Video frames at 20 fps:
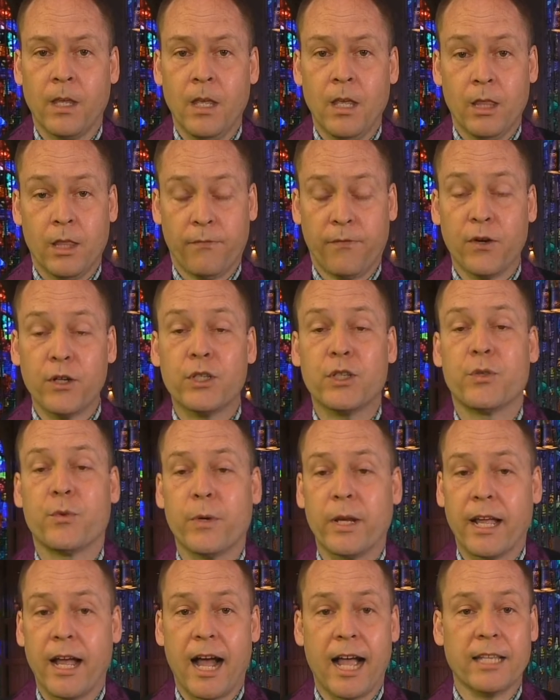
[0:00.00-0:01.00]
The first
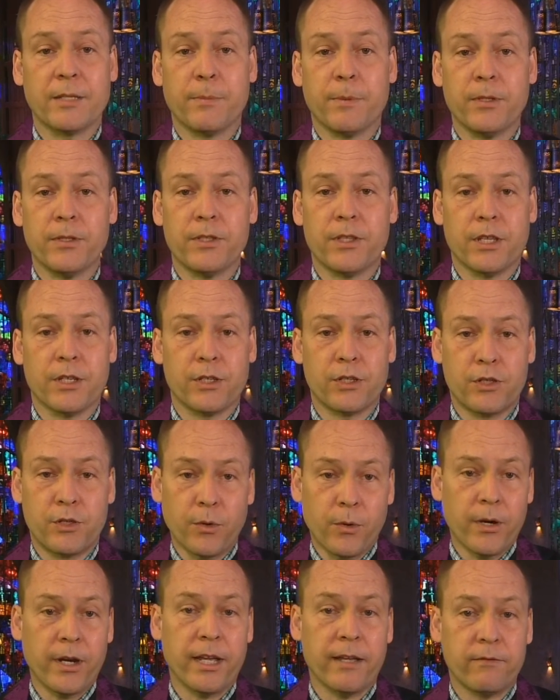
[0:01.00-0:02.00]
three Gospels, the
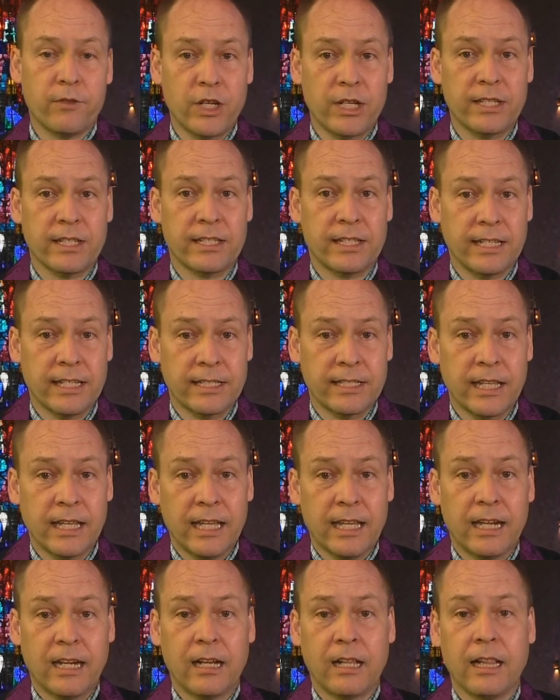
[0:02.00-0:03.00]
story of Jesus'
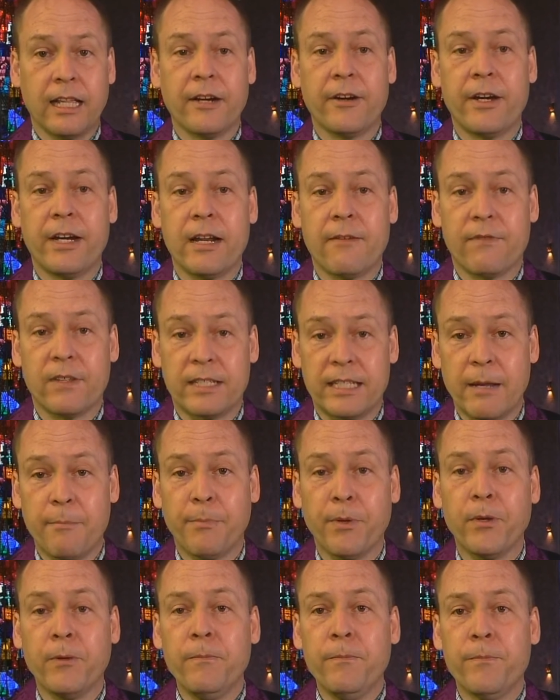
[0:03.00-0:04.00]
clearing of the
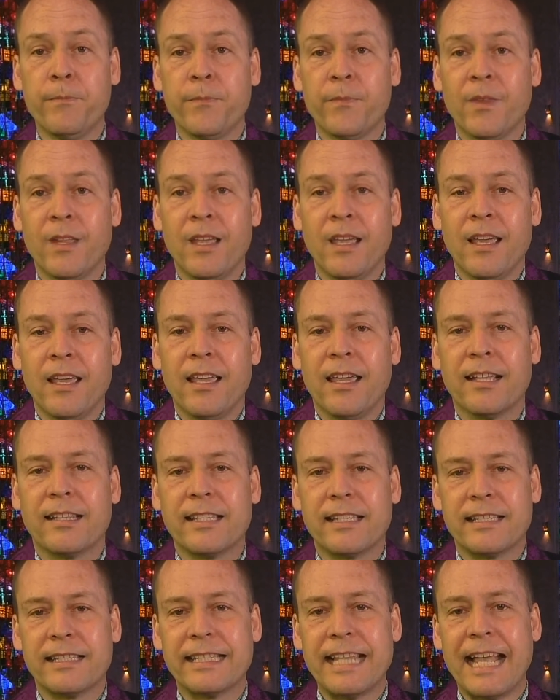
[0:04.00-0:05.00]
temple, it's
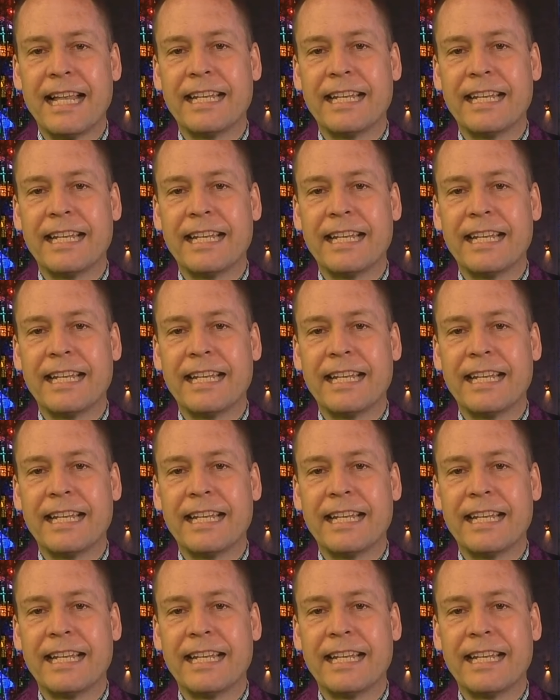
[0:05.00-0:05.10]
set